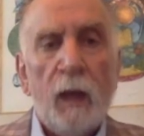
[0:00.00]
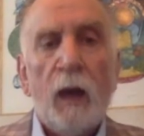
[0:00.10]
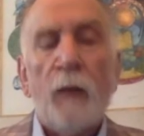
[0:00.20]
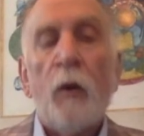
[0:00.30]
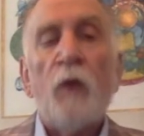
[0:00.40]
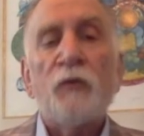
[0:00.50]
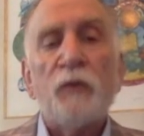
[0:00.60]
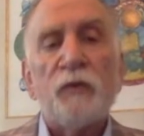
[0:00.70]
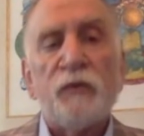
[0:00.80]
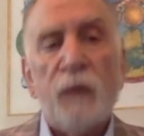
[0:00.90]
I
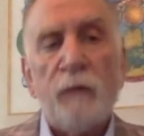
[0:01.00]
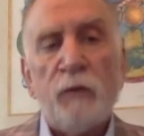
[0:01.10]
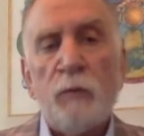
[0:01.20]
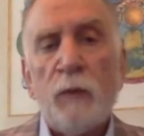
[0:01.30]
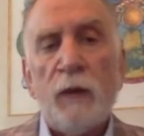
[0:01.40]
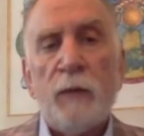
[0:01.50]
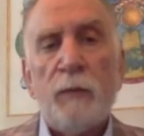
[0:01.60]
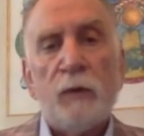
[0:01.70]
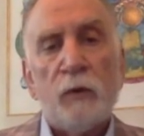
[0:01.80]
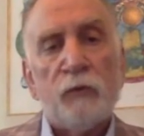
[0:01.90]
also saving you money
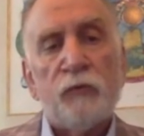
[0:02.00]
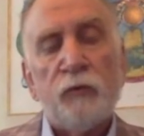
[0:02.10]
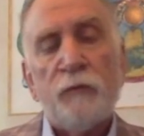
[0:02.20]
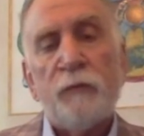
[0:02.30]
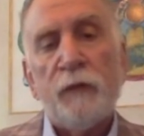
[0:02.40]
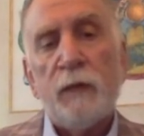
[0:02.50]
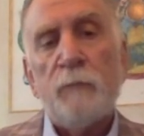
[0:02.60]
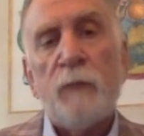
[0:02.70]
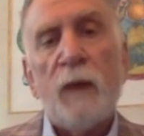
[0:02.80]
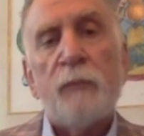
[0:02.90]
because, truthfully,
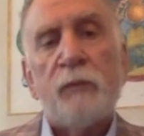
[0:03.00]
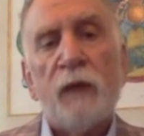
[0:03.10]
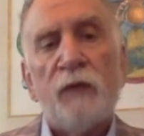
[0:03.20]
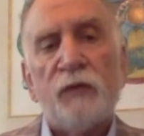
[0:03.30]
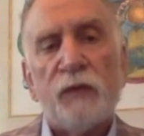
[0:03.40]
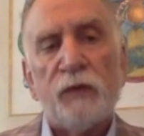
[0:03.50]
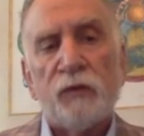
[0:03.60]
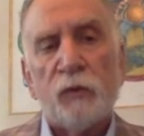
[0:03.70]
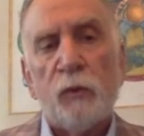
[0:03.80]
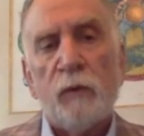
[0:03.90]
my pricing
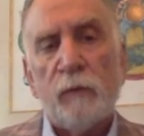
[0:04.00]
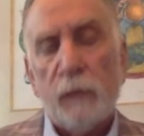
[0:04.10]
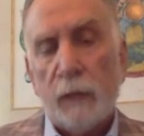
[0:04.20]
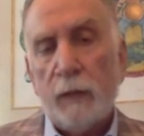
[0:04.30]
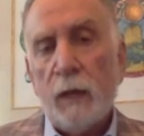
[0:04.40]
is equivalent